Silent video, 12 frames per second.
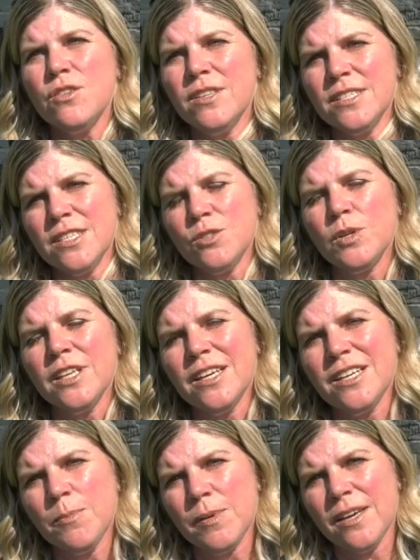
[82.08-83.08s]
So this is really
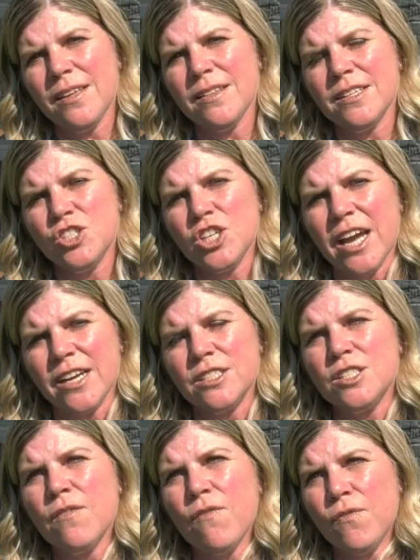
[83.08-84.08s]
going to be the
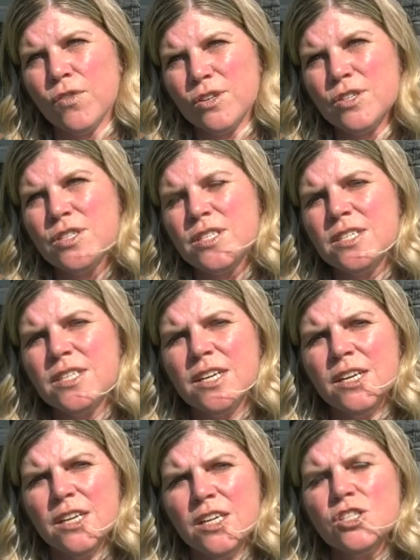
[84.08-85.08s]
child's first
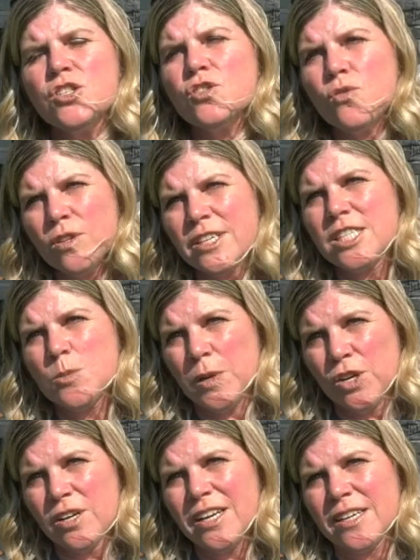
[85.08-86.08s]
school
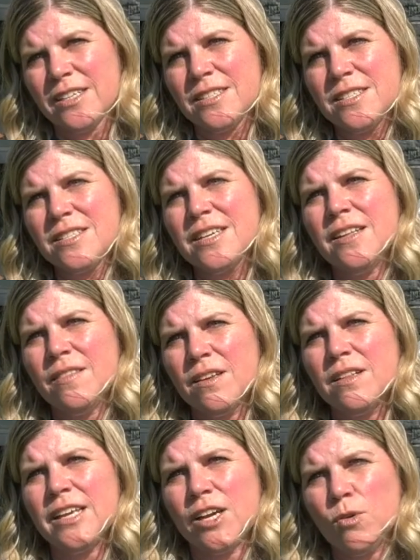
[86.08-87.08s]
experience in
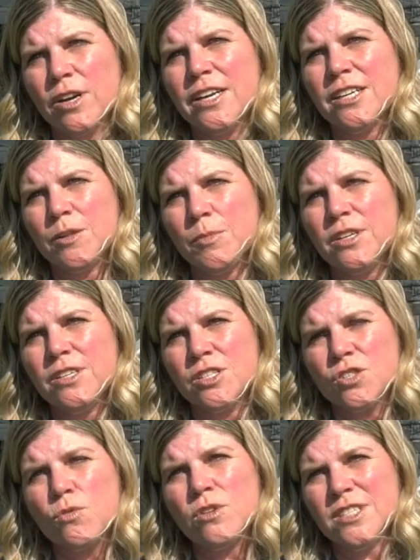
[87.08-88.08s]
the Lake Orion Community
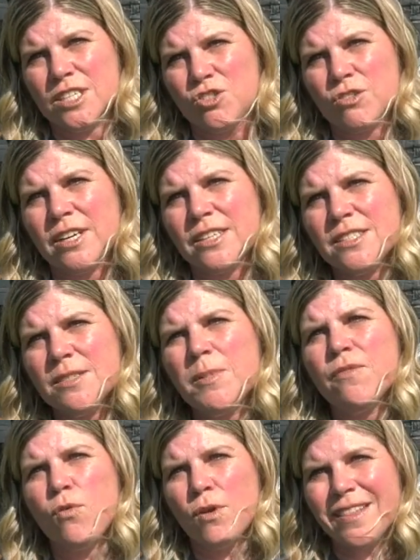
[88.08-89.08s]
School District
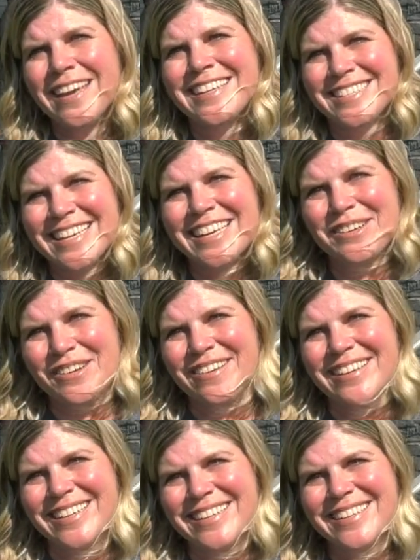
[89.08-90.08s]
before they get to
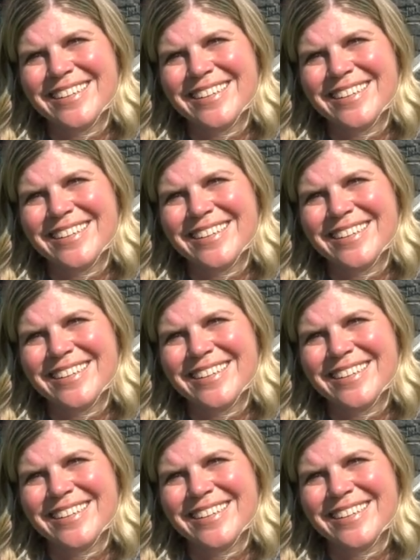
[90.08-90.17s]
kindergarten.